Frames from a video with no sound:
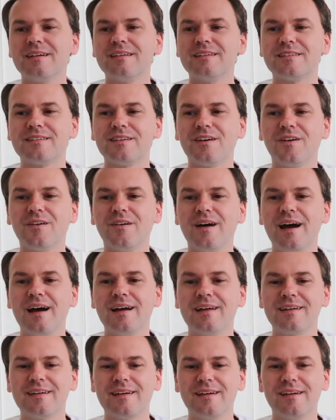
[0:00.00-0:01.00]
So
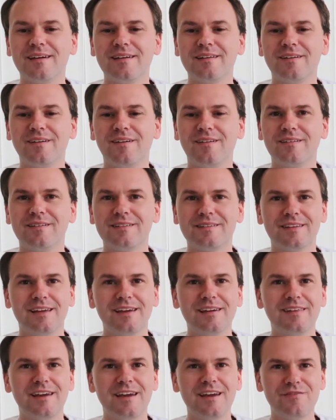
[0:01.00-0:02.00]
I can
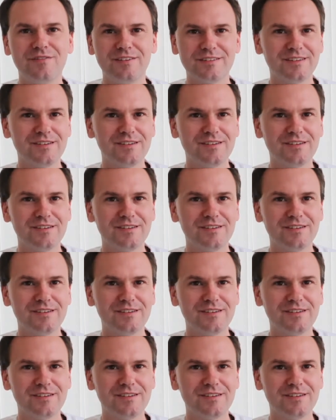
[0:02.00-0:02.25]
say that every